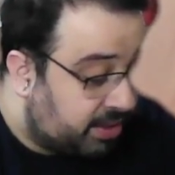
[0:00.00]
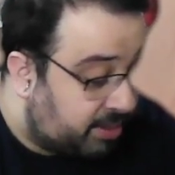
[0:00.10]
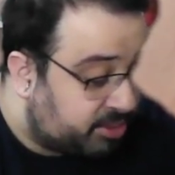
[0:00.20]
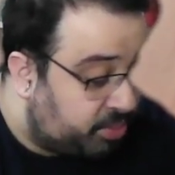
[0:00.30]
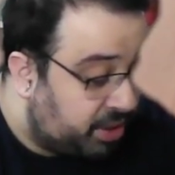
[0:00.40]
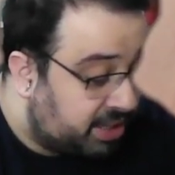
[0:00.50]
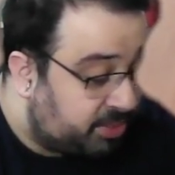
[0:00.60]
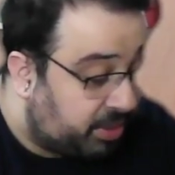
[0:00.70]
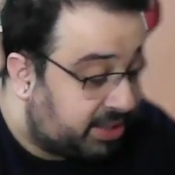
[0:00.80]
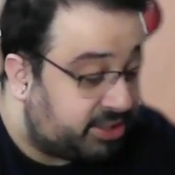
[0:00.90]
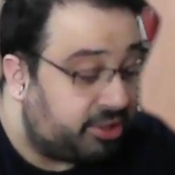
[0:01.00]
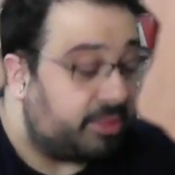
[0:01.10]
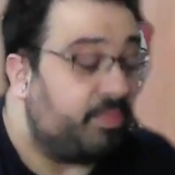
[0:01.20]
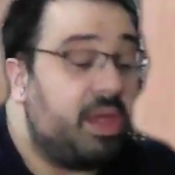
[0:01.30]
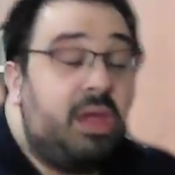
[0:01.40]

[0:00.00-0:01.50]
that was put into play this turn.